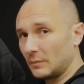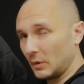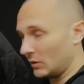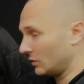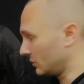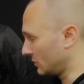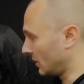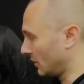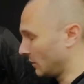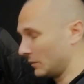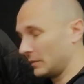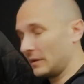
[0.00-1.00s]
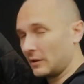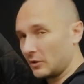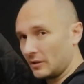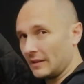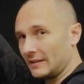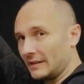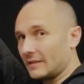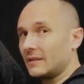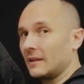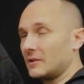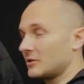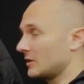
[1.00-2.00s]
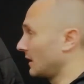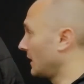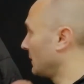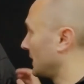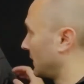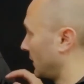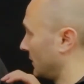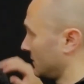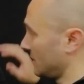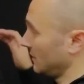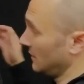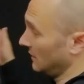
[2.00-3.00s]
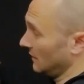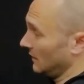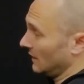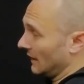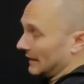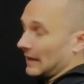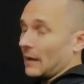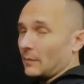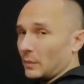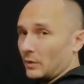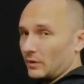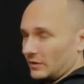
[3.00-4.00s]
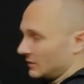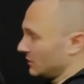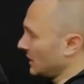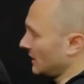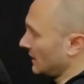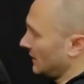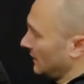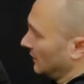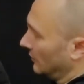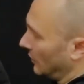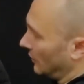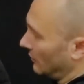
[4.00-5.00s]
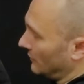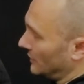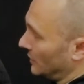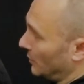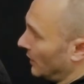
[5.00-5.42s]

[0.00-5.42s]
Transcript: but also they call it a destination layer because it can be worn as a jacket. You've got the Richa